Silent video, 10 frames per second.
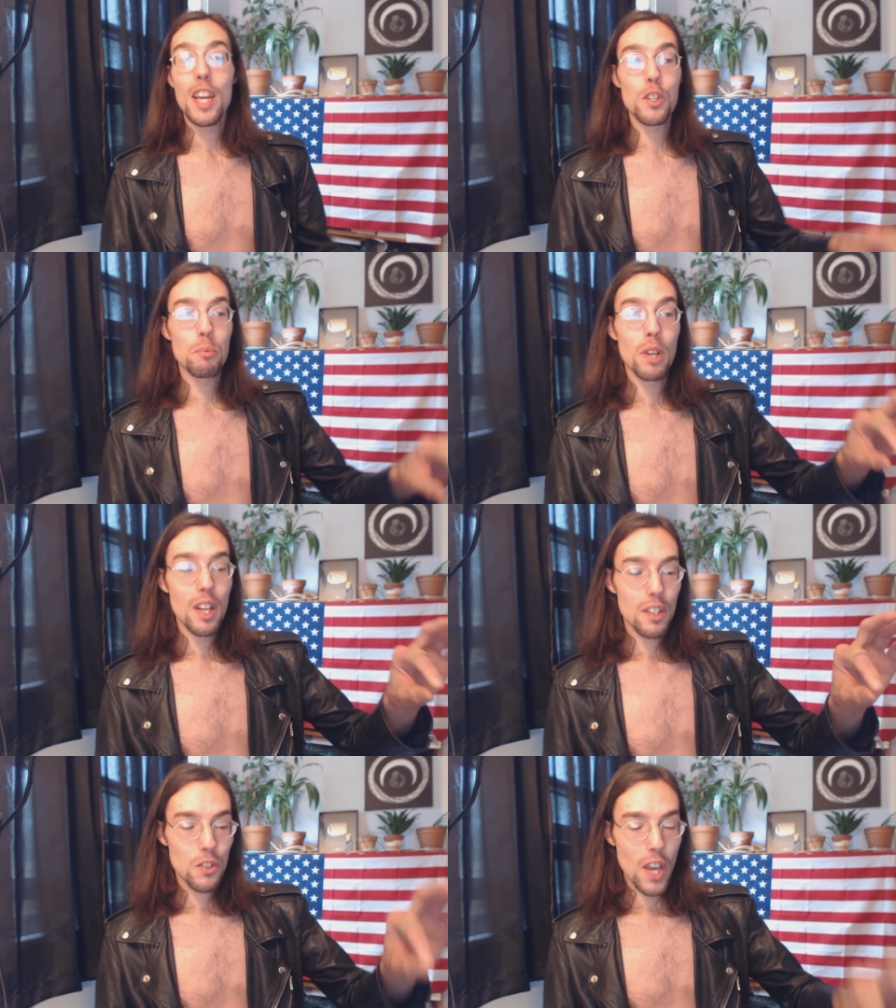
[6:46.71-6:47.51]
He's a,
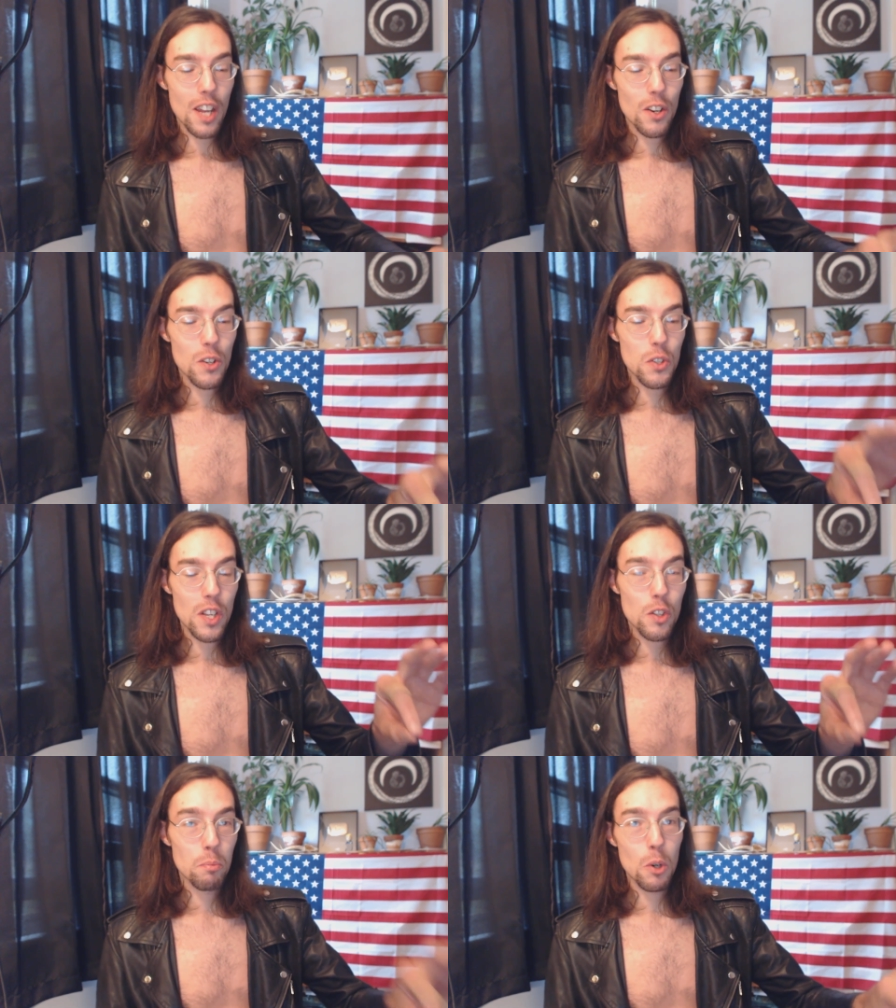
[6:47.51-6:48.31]
Sanders
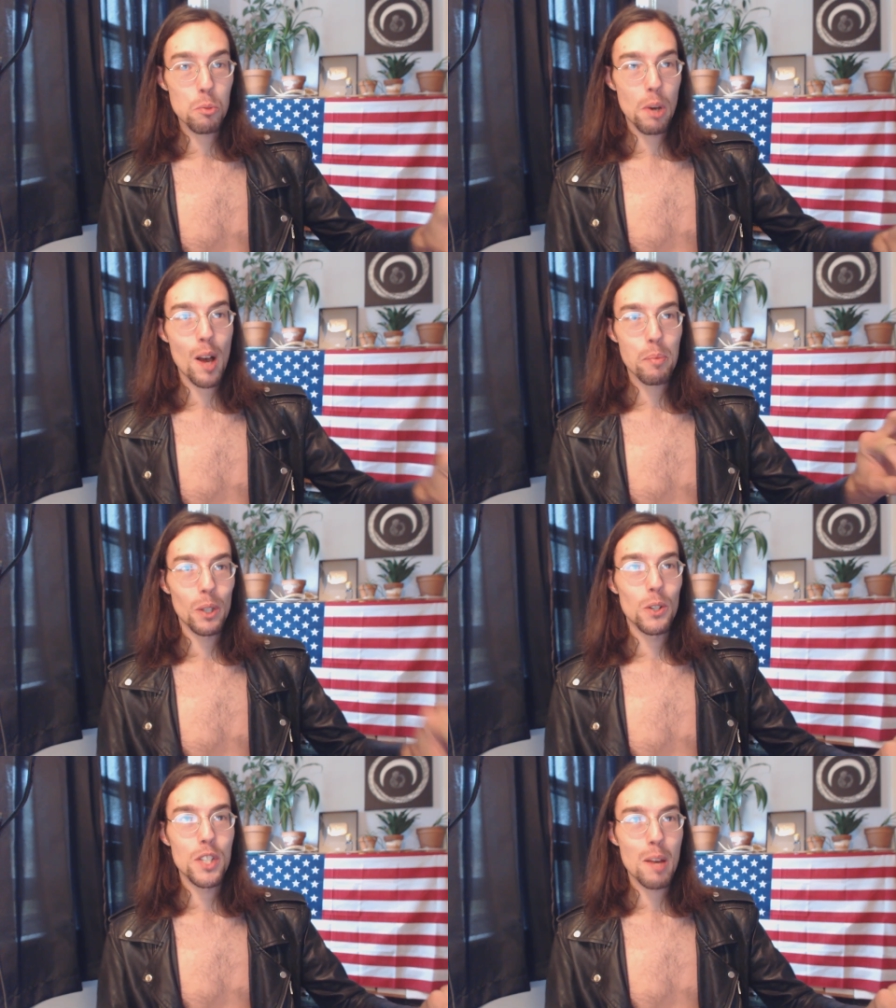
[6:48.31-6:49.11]
is the most
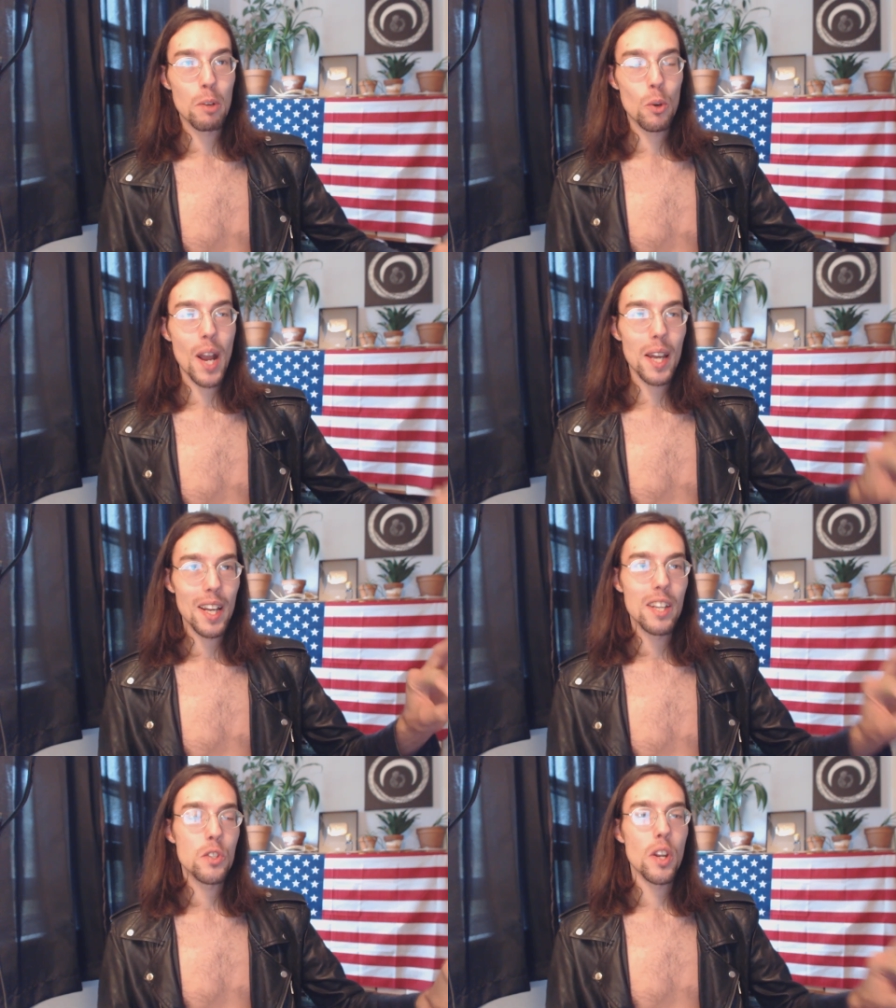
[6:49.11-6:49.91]
popular Democrat,
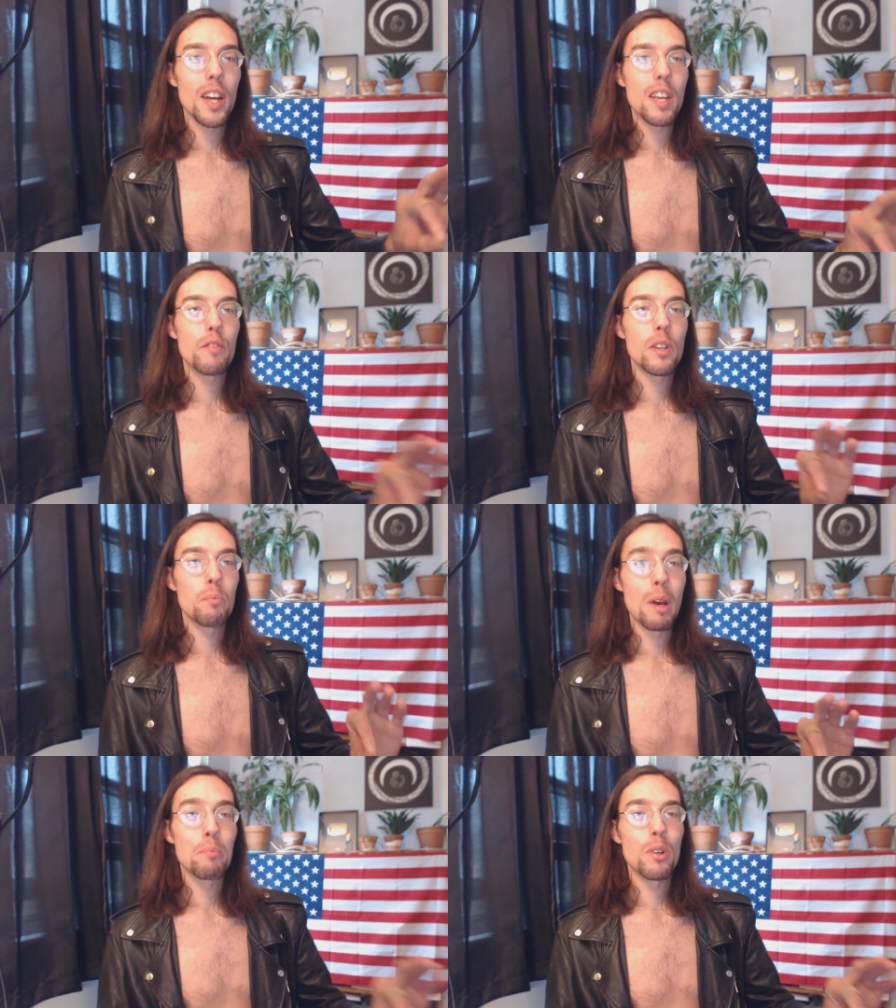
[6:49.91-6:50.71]
and he's not even a
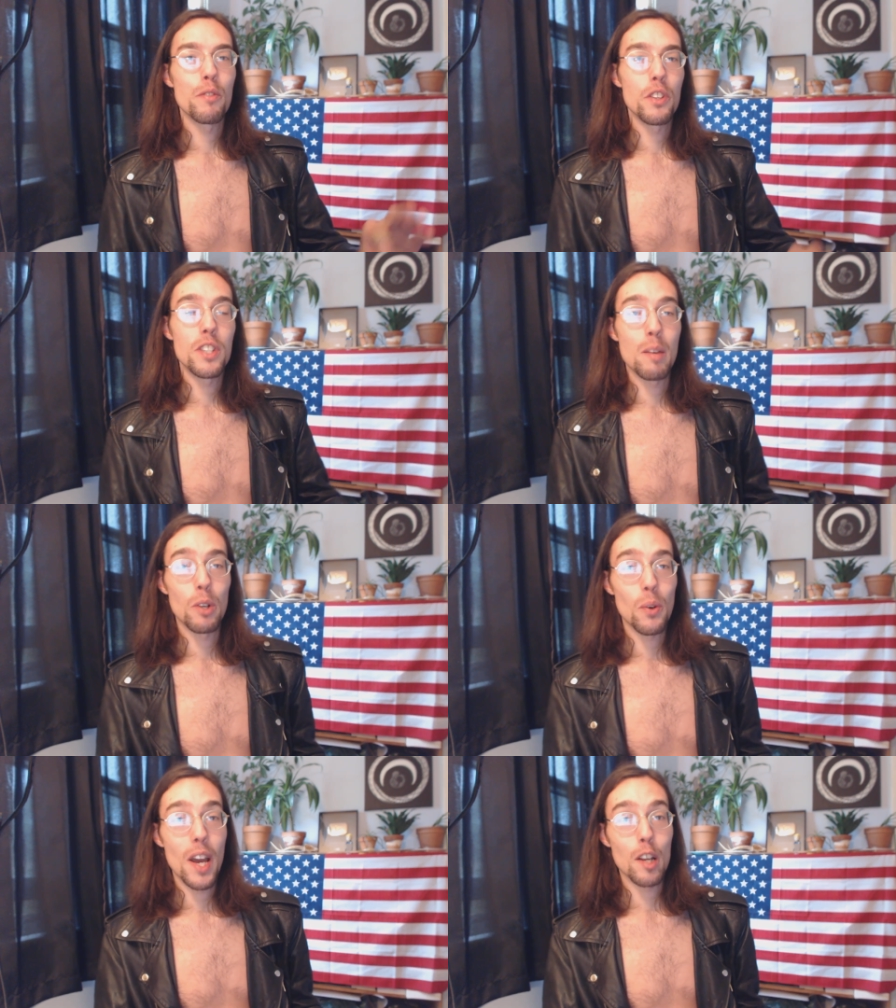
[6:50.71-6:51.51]
member of the
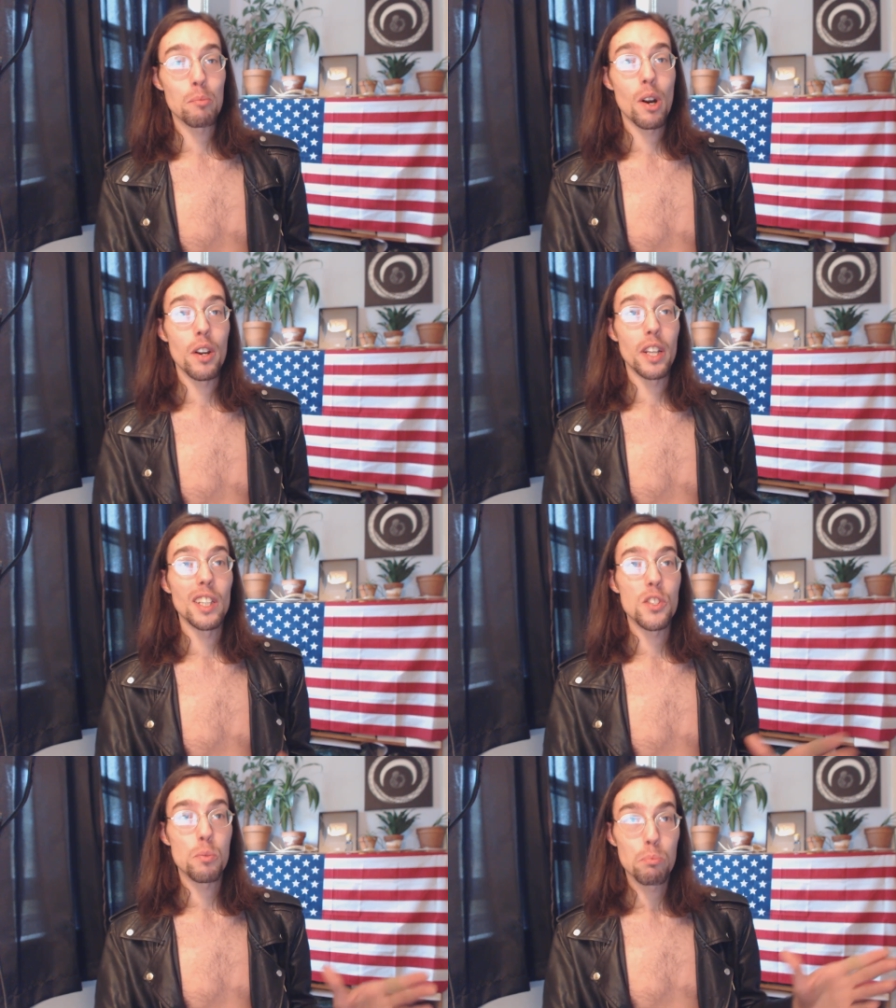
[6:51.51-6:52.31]
Democratic Party.
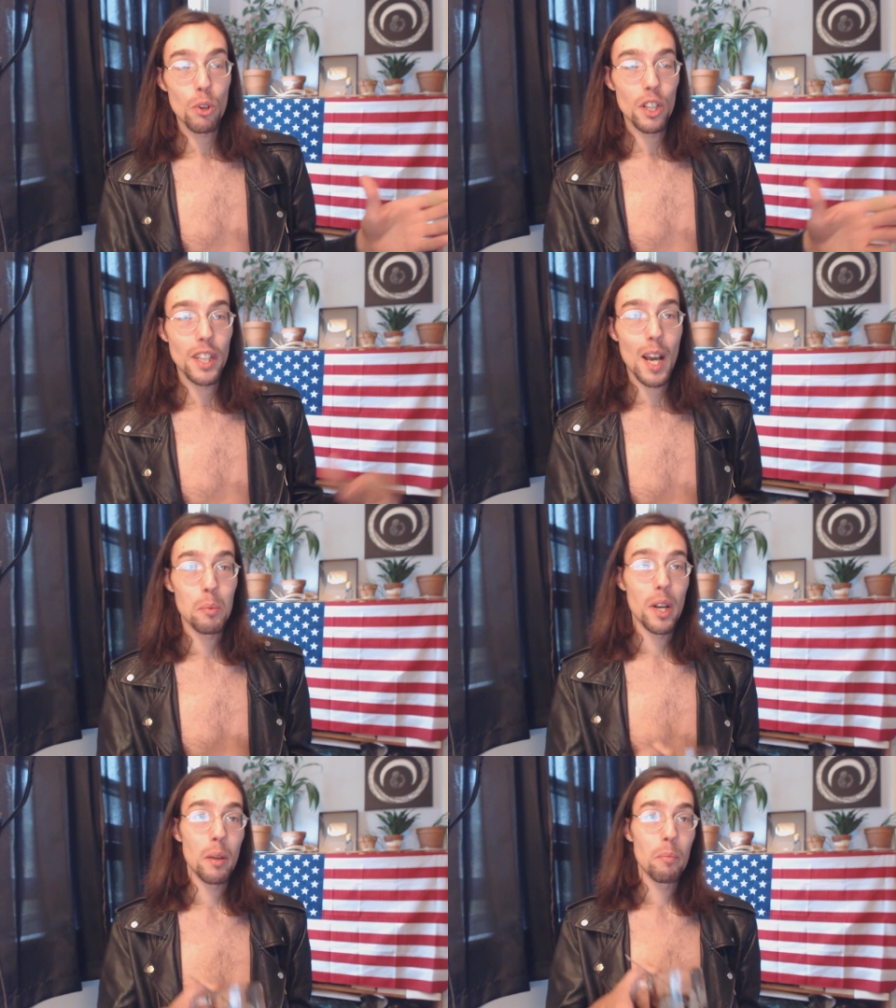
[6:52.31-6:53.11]
Let's put it
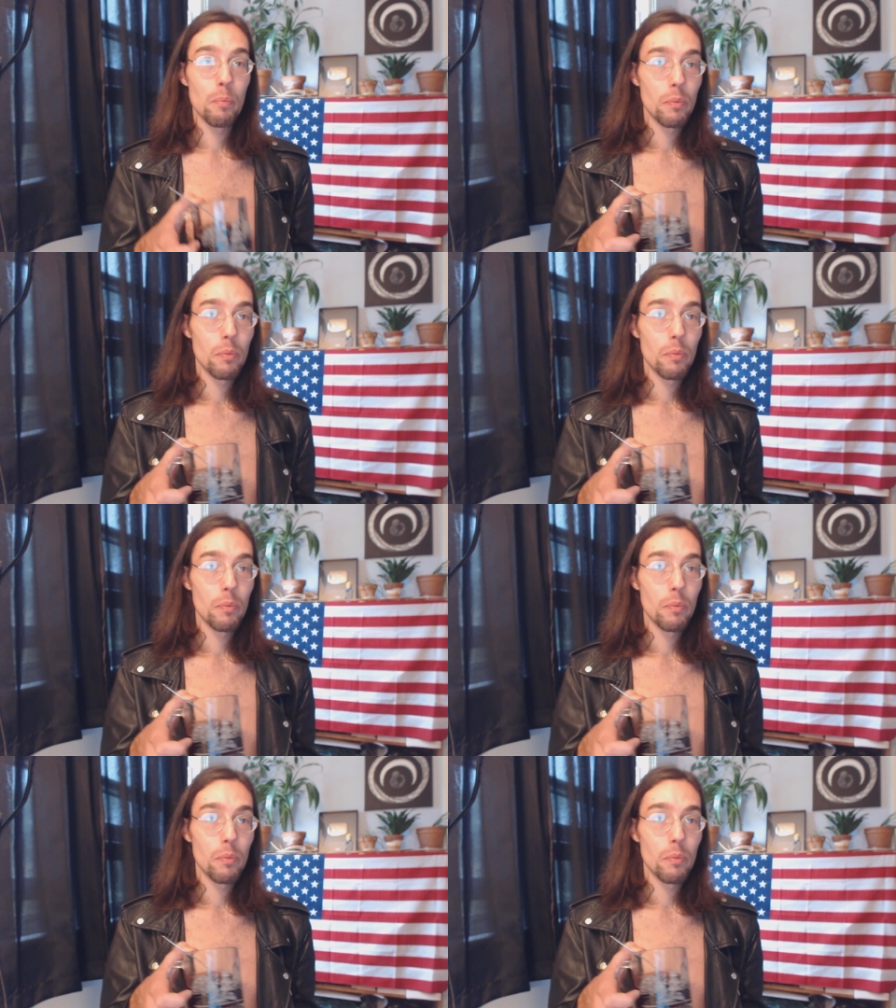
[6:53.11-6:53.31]
that way.